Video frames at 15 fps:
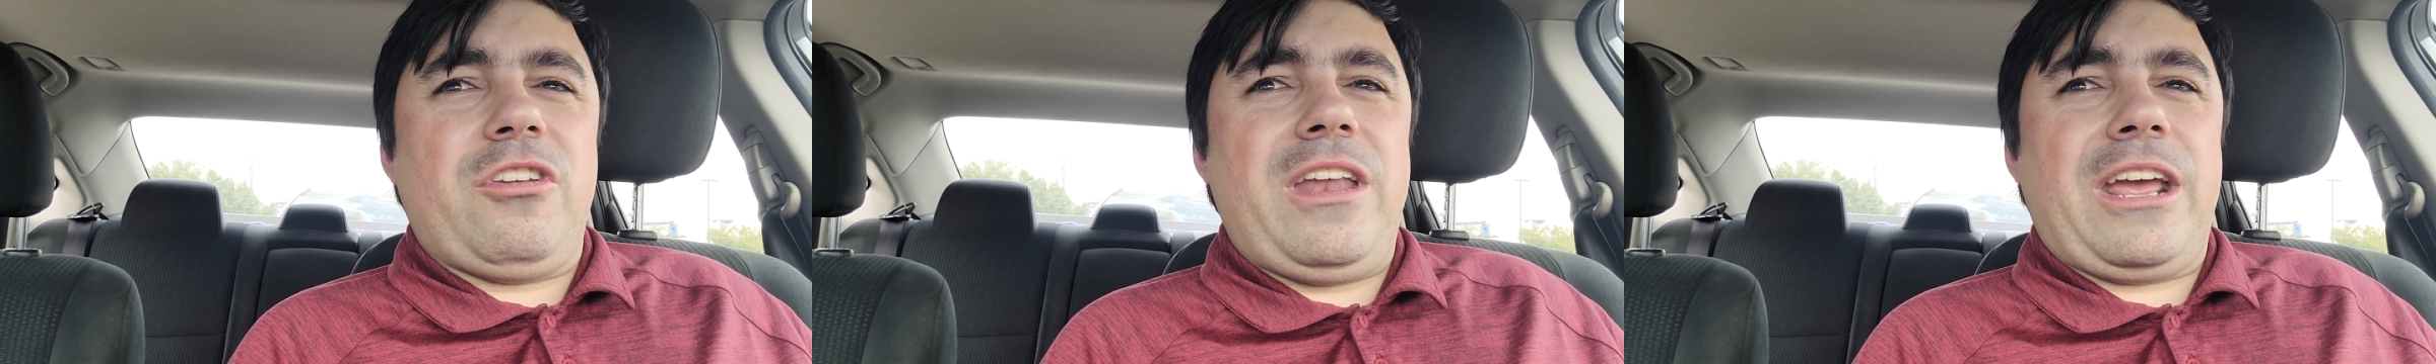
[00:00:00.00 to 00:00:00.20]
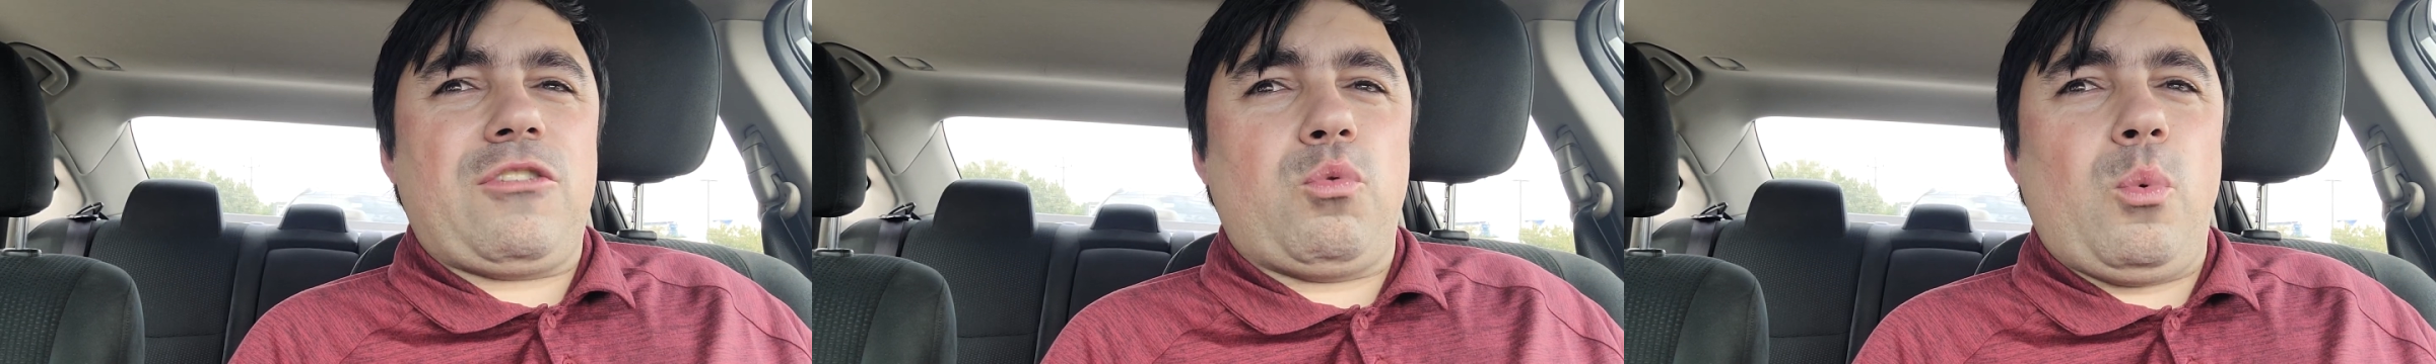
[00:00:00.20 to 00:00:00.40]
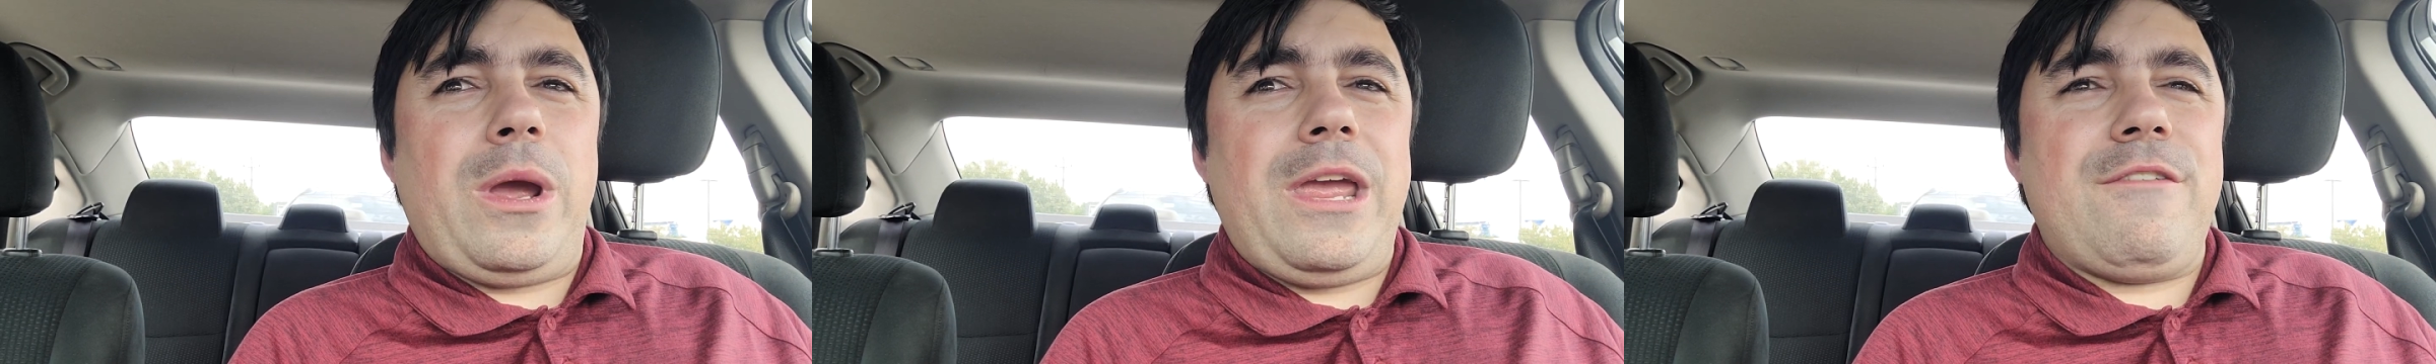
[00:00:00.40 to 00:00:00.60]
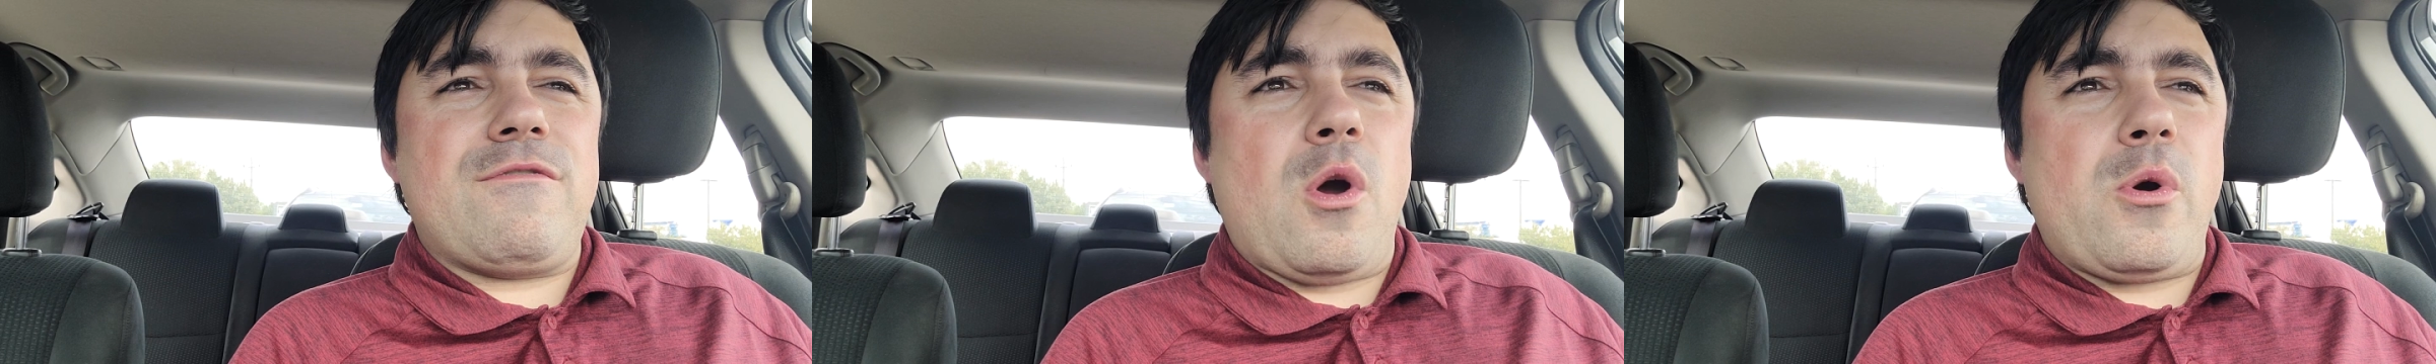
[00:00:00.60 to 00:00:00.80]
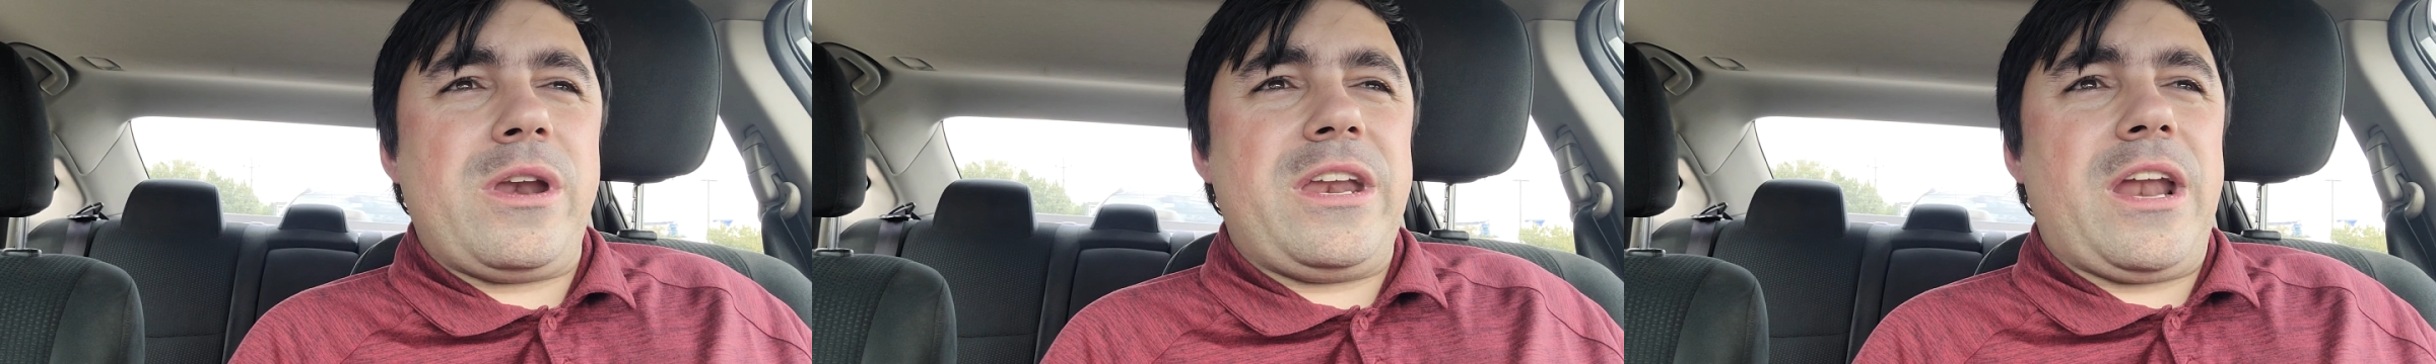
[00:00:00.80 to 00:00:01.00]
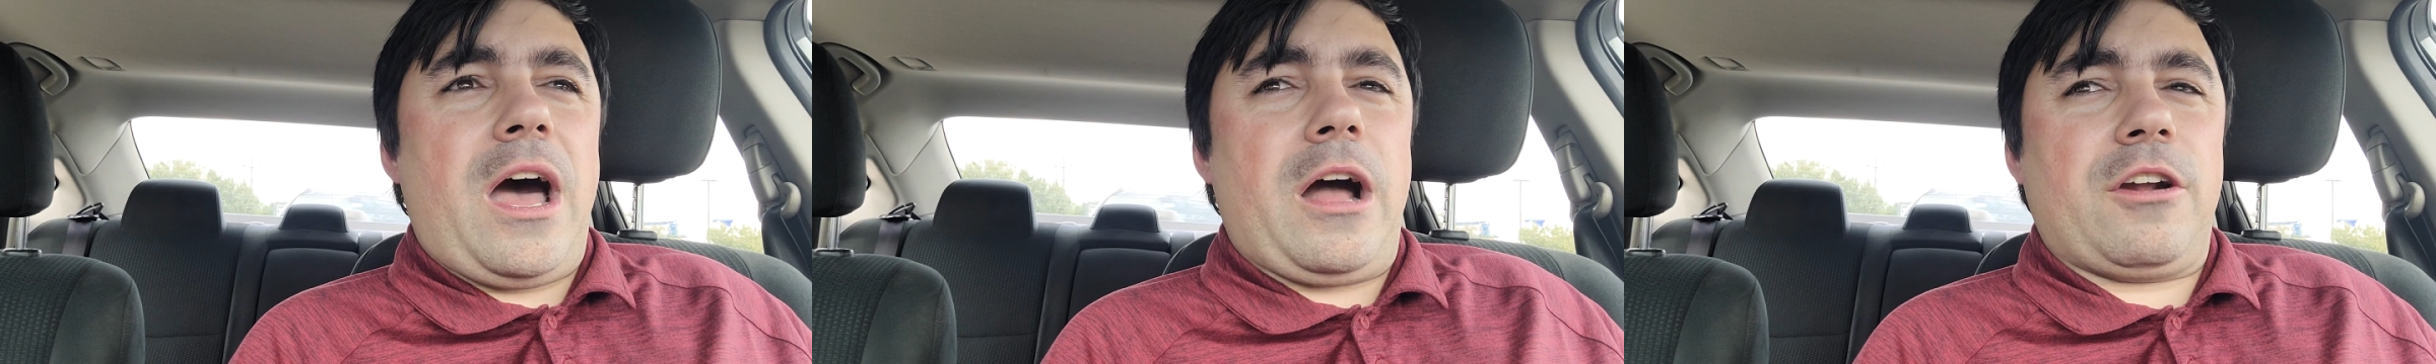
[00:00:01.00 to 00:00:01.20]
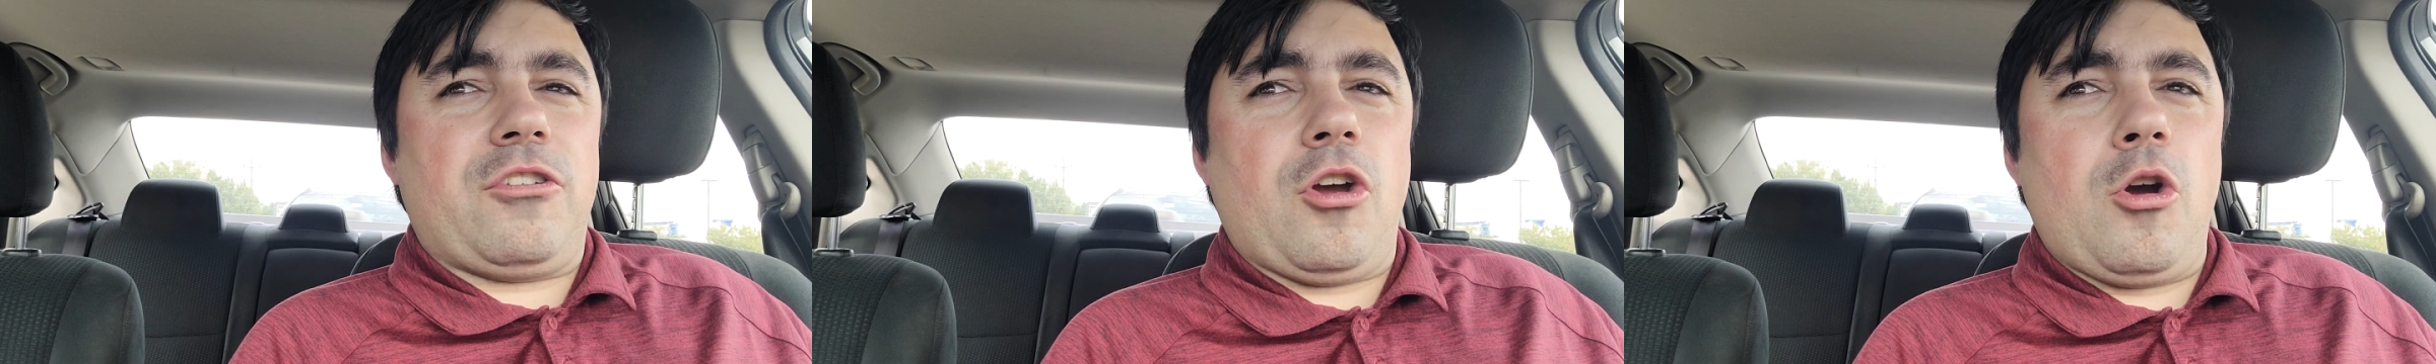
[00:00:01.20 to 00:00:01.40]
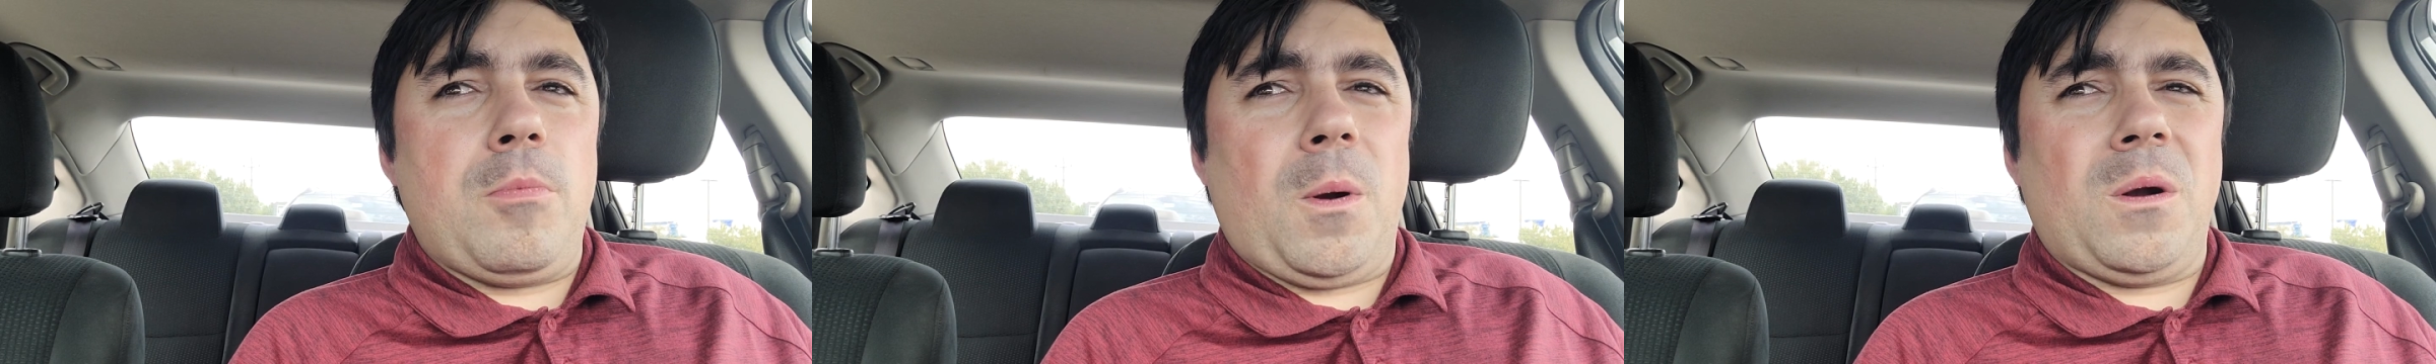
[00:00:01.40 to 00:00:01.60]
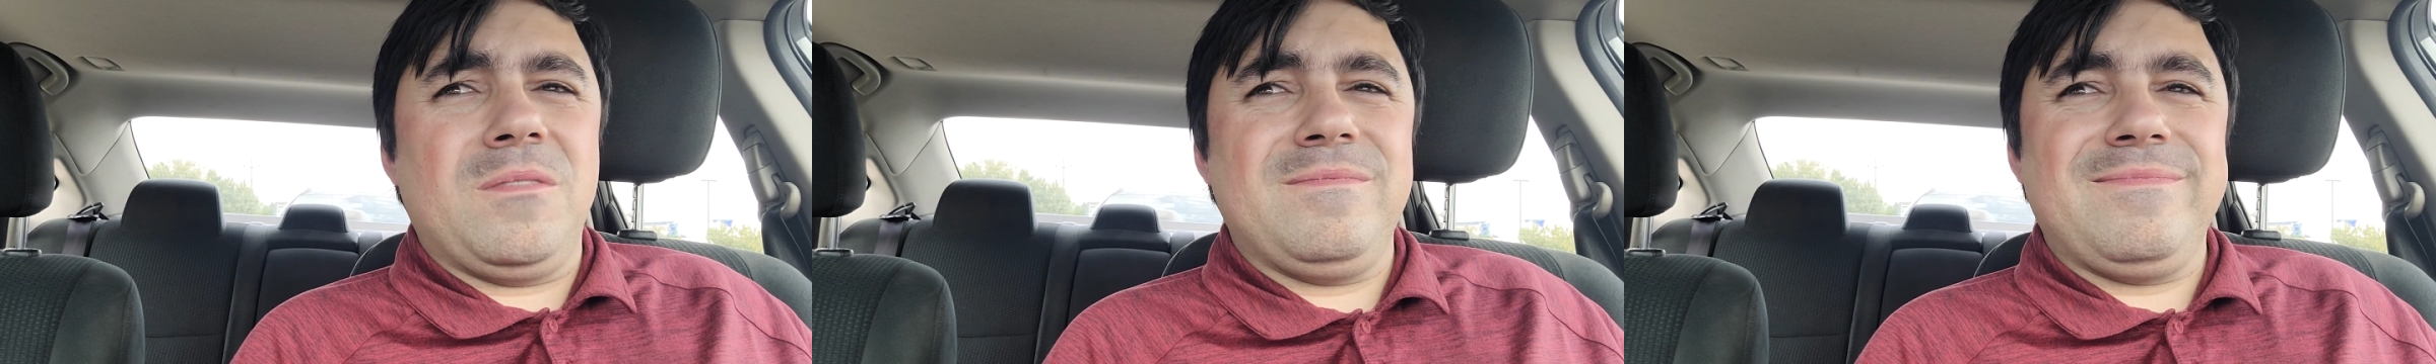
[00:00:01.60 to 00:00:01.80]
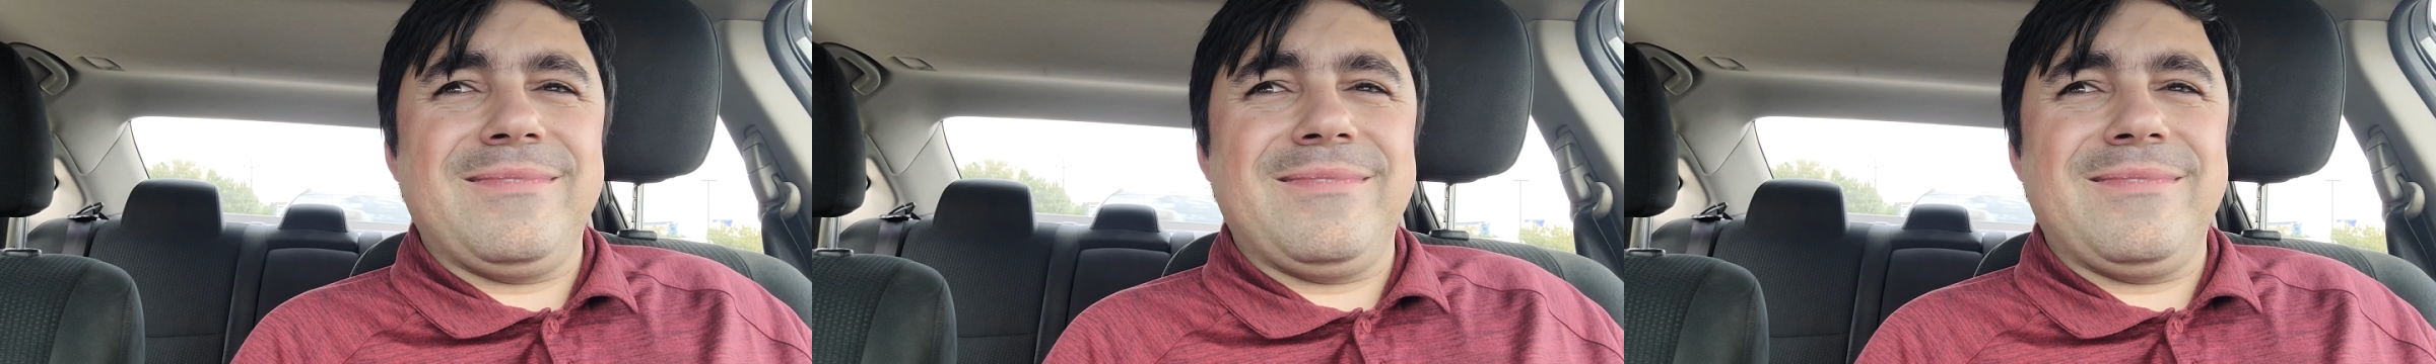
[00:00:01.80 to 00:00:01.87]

next wave going into October,